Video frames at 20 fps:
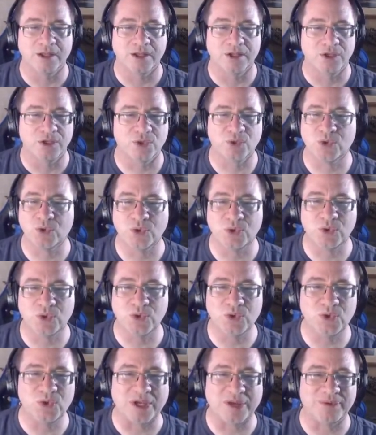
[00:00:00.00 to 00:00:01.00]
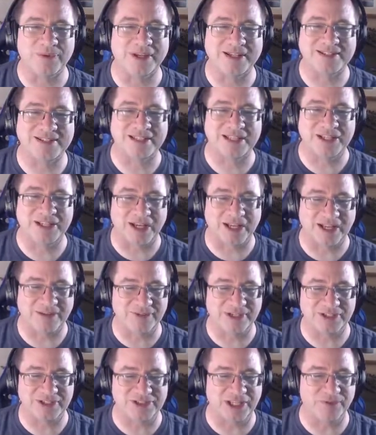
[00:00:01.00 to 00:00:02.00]
Ooh, I want to see... I
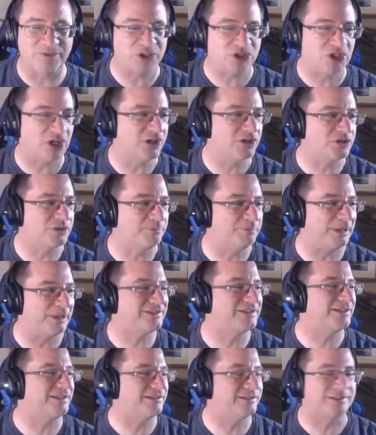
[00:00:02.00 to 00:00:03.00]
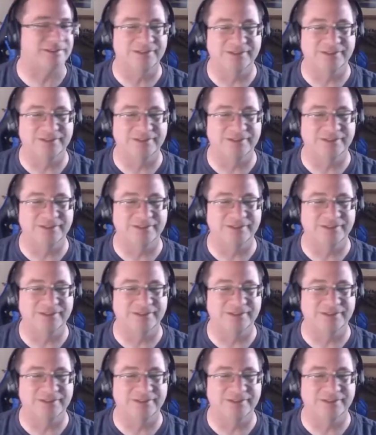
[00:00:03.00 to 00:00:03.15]
want to salvage cars and buses.